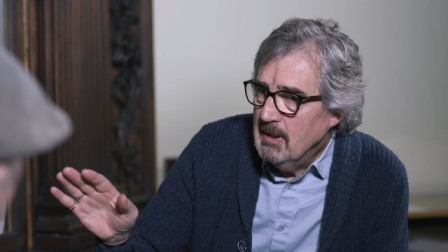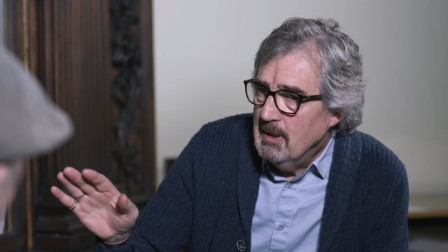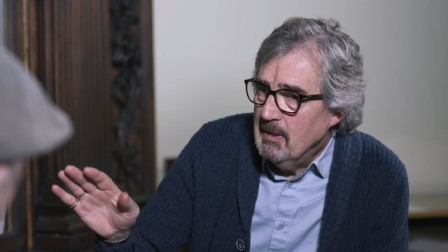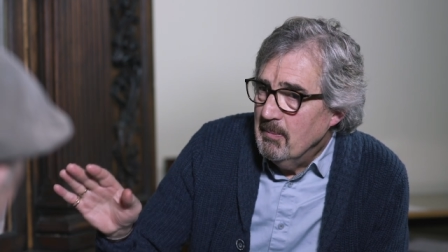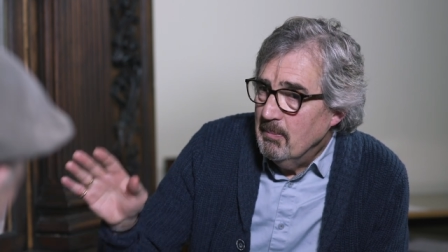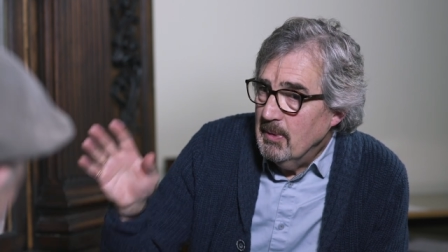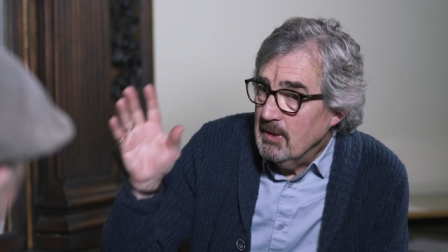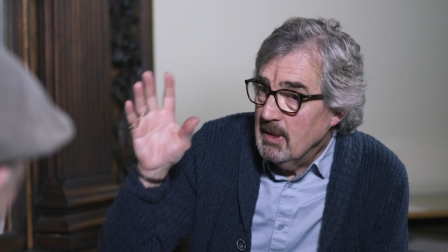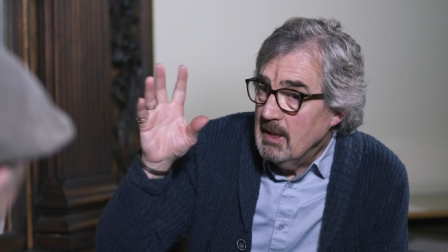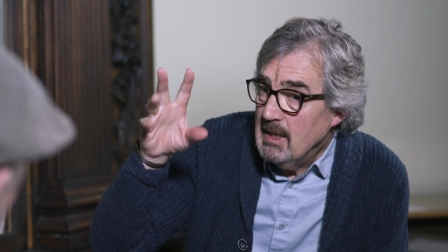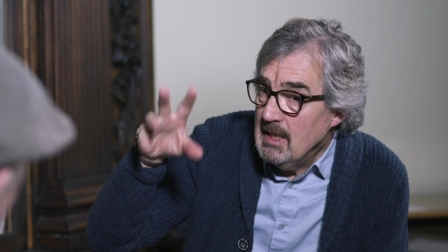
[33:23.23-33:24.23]
Yeah.
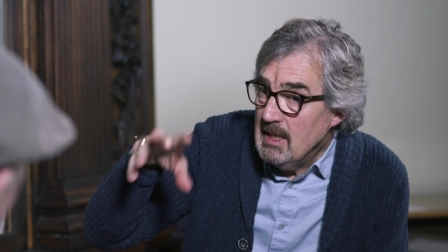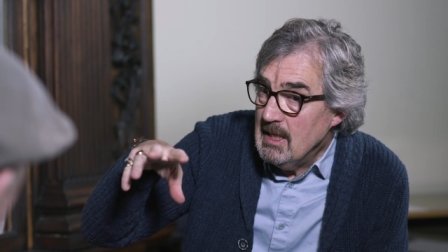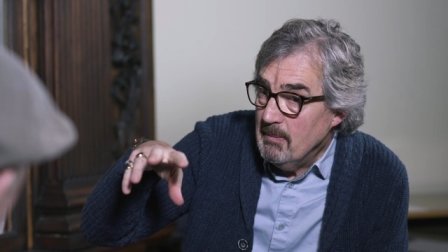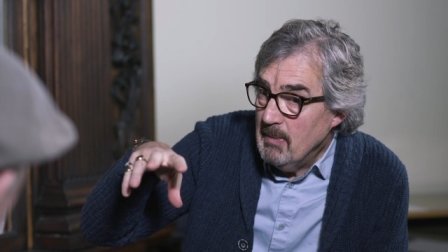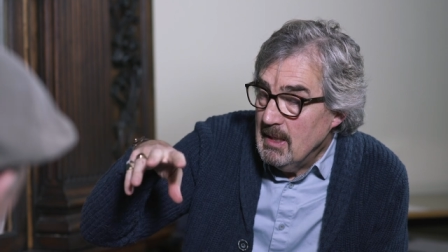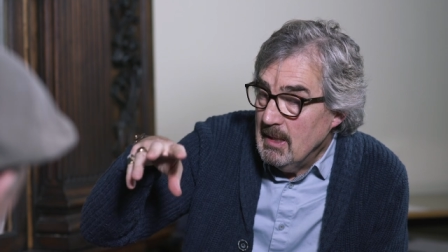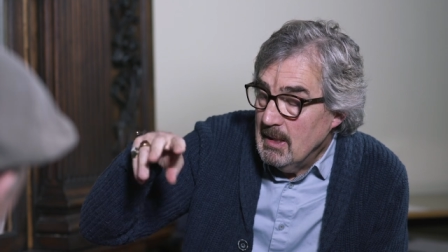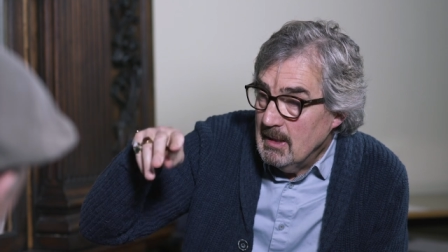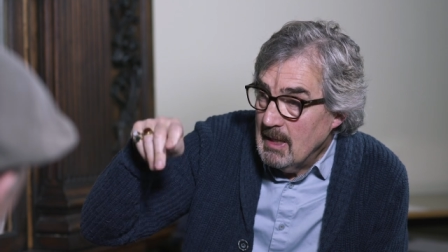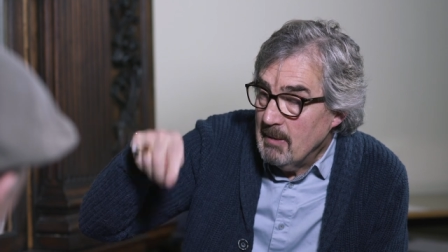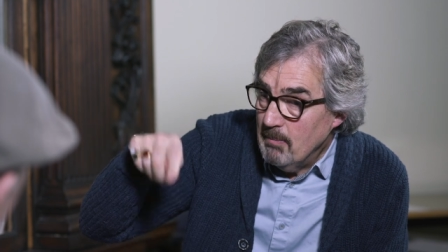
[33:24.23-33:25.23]
But he,
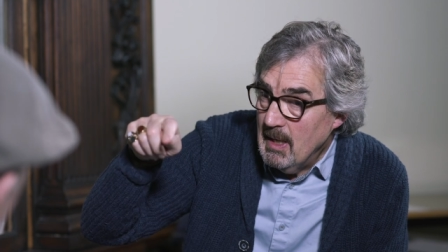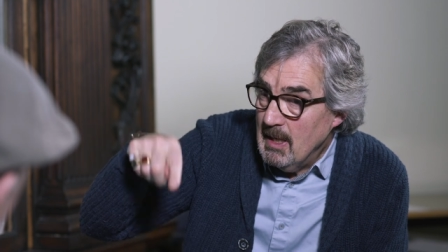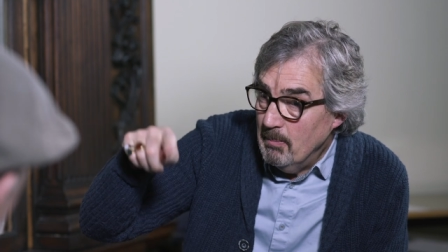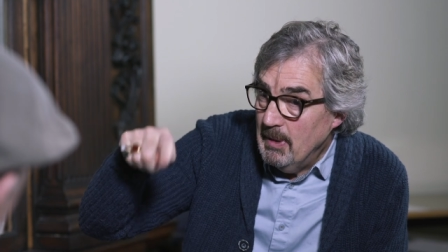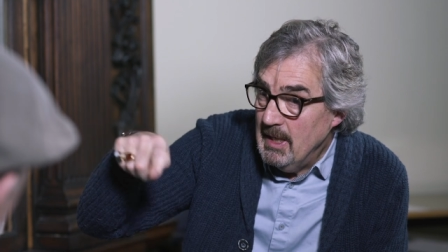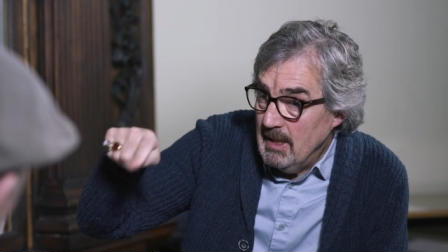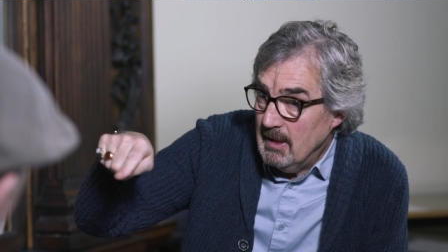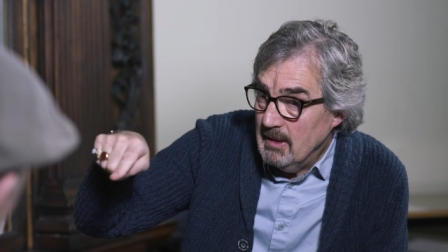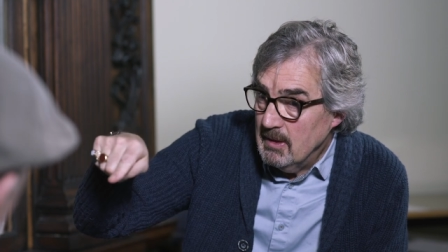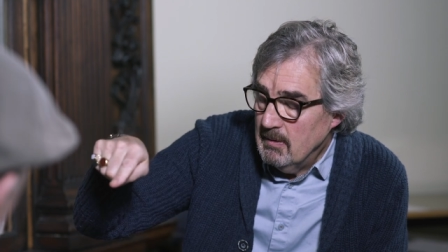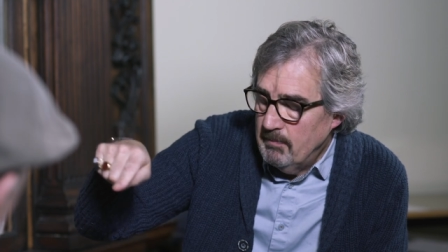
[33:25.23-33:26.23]
that man playing
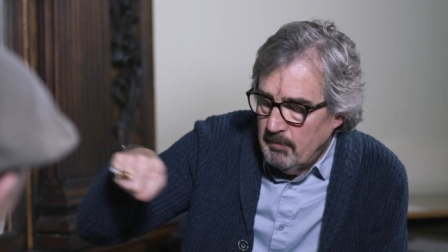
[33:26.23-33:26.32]
it,